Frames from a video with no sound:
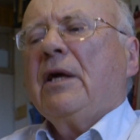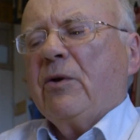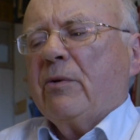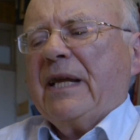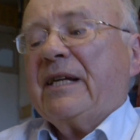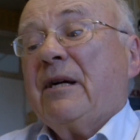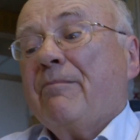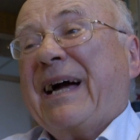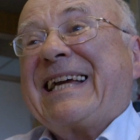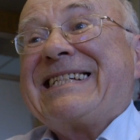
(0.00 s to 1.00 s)
you then
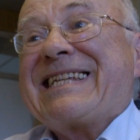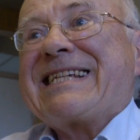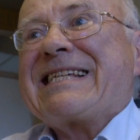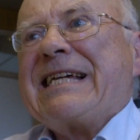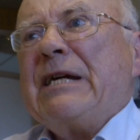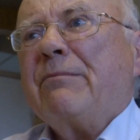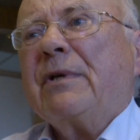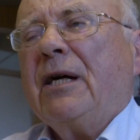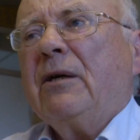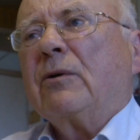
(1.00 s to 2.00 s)
come back into the same
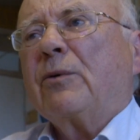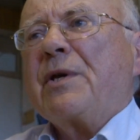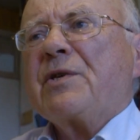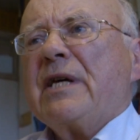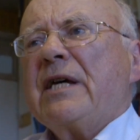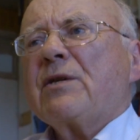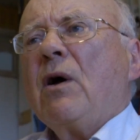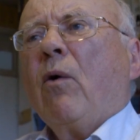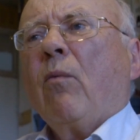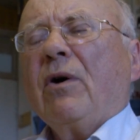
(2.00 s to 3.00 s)
code which says,
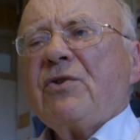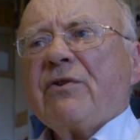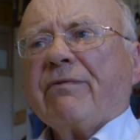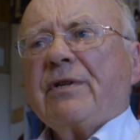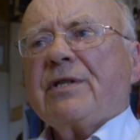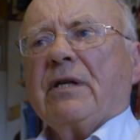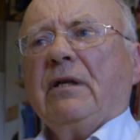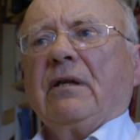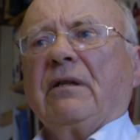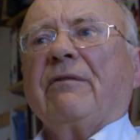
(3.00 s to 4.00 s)
once you've
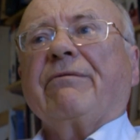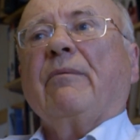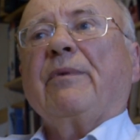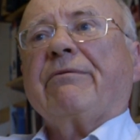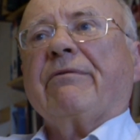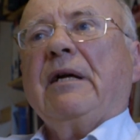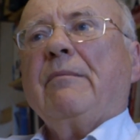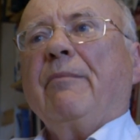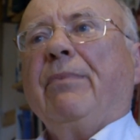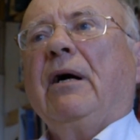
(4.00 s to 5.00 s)
returned from the
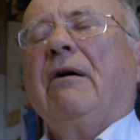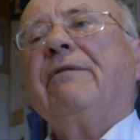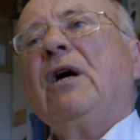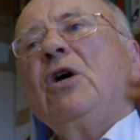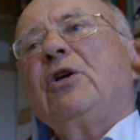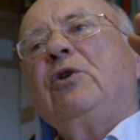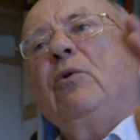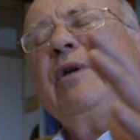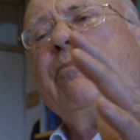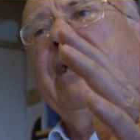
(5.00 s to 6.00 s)
frame above,
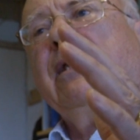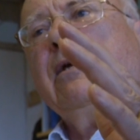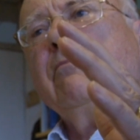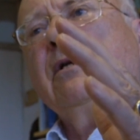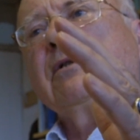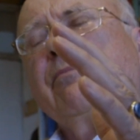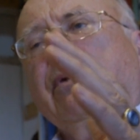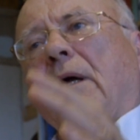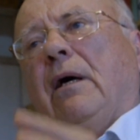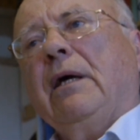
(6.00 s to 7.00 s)
do your pending
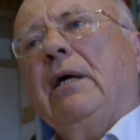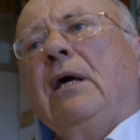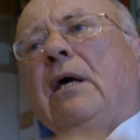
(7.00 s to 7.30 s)
multiply.